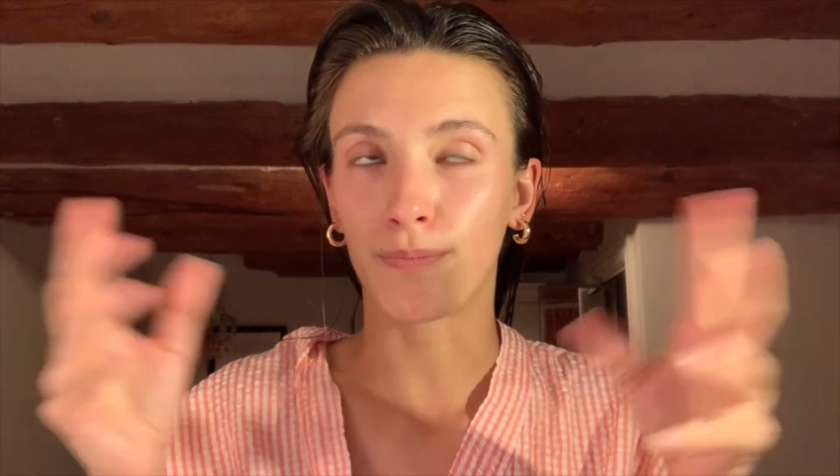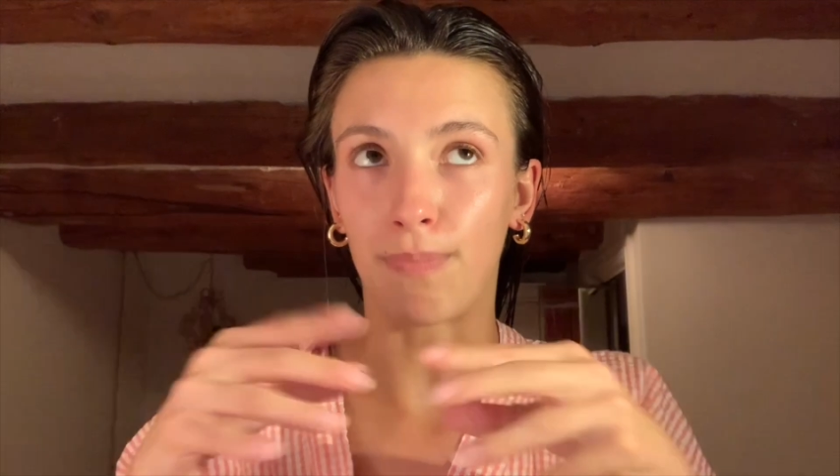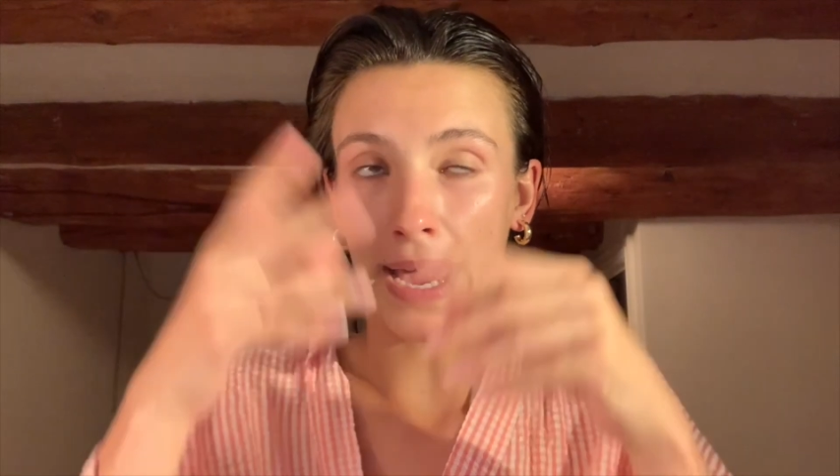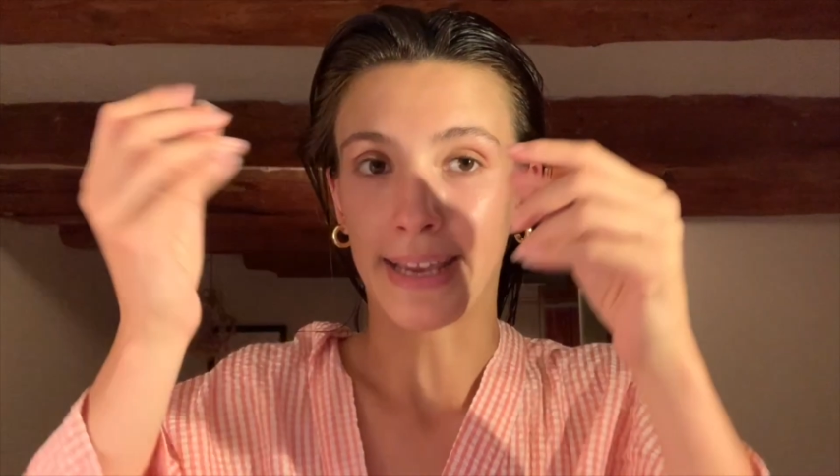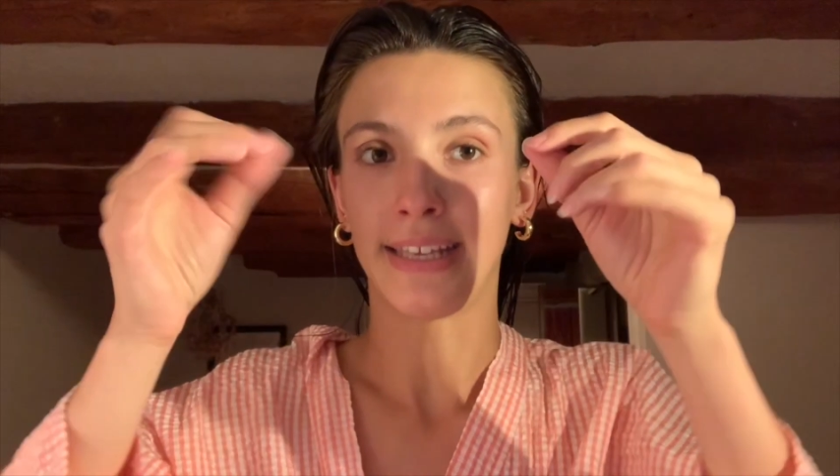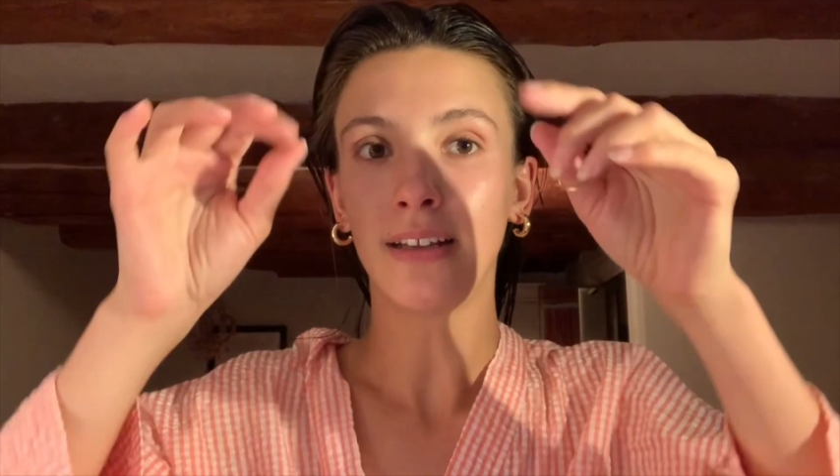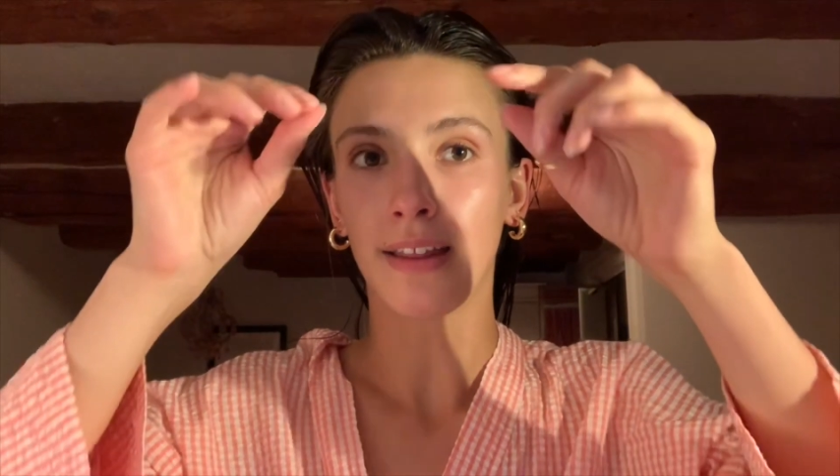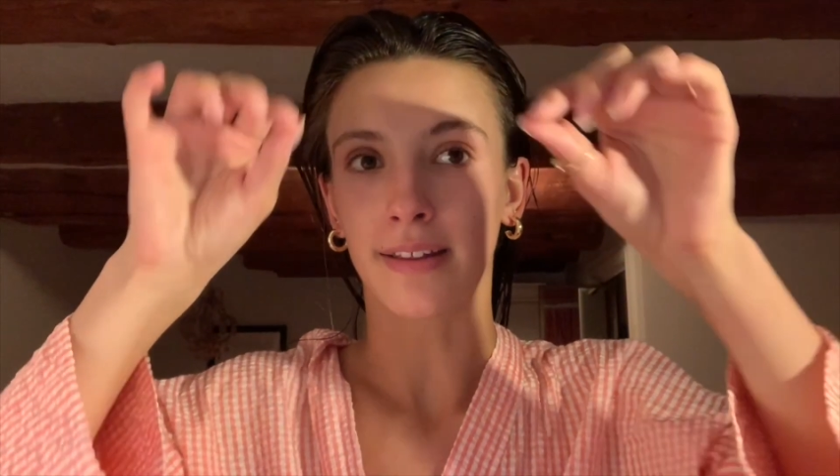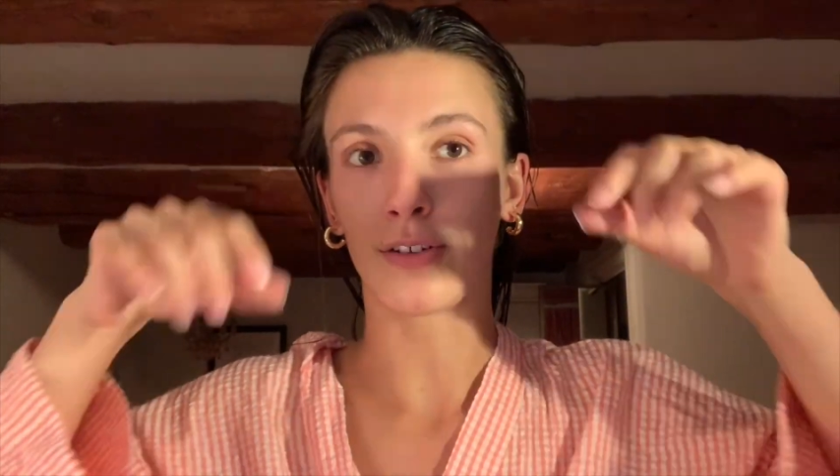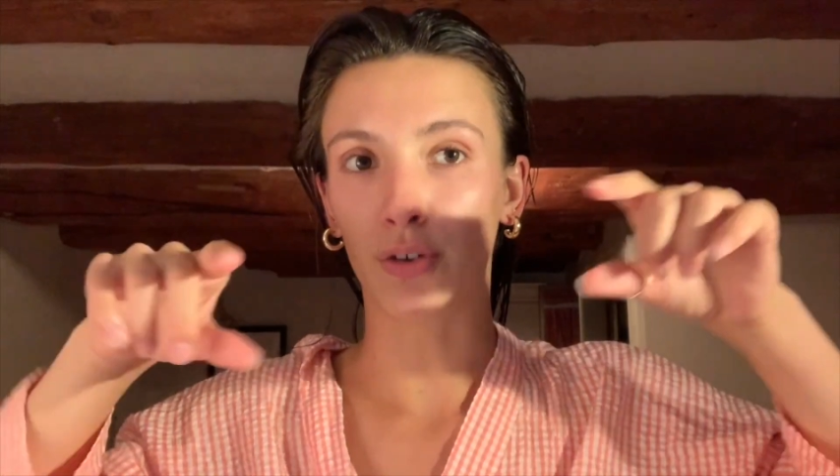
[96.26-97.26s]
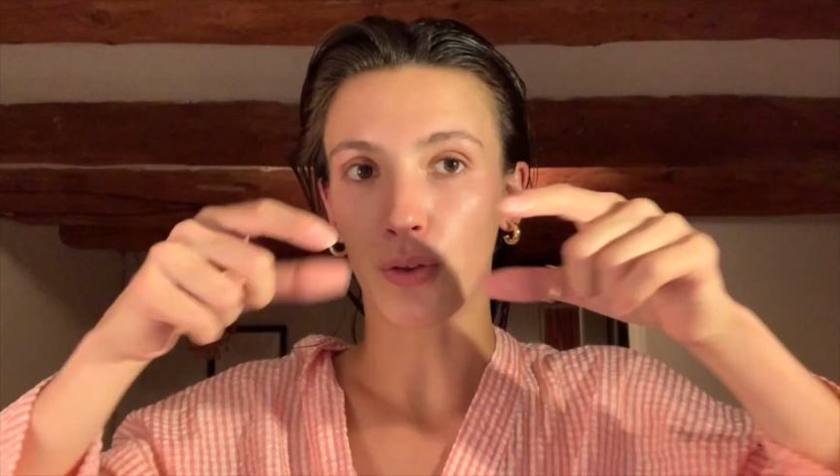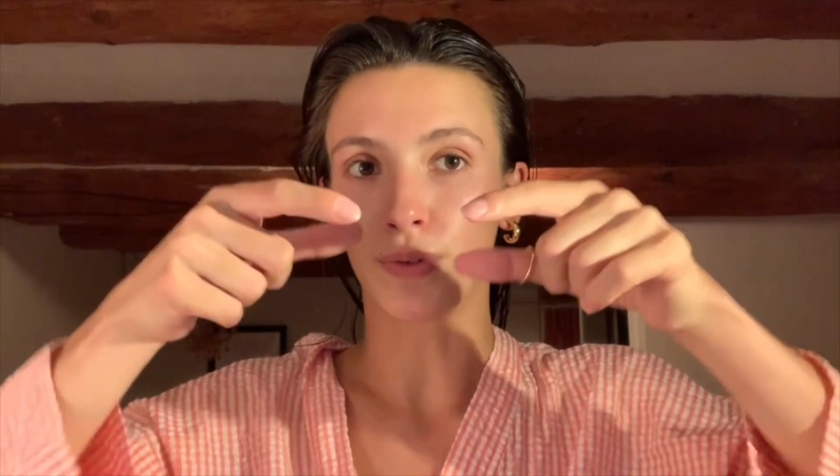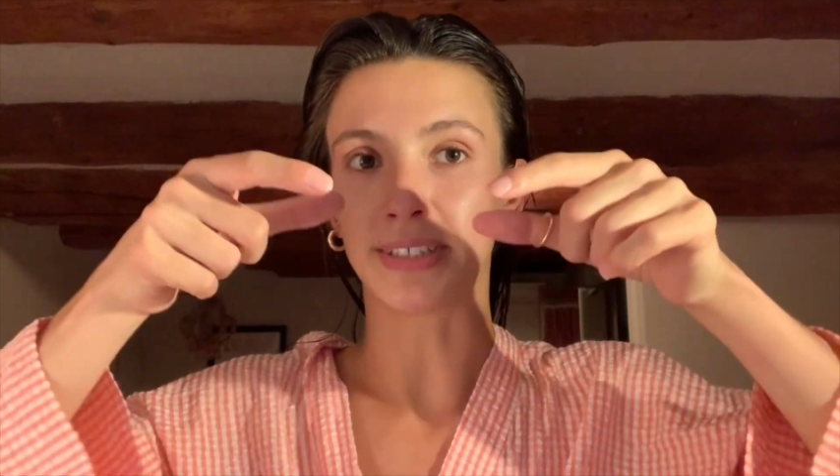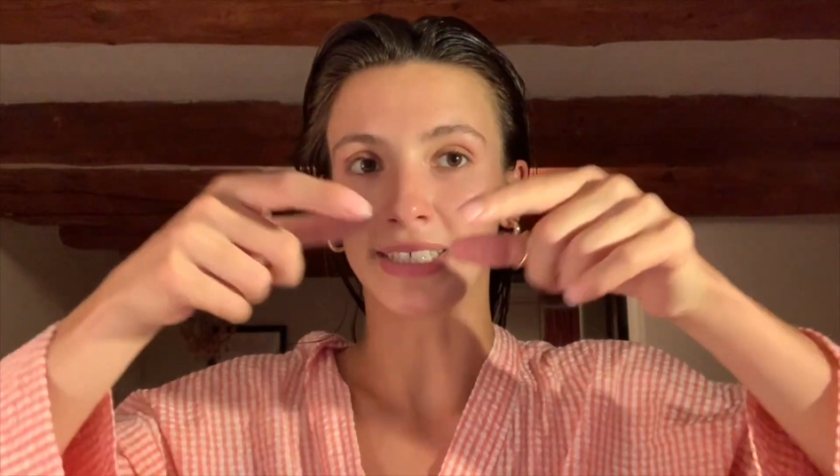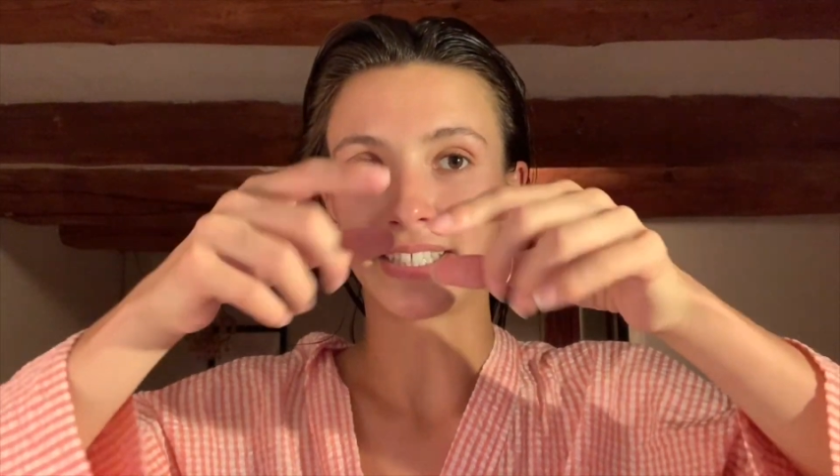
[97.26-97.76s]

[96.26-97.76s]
baggy, like you know the ones that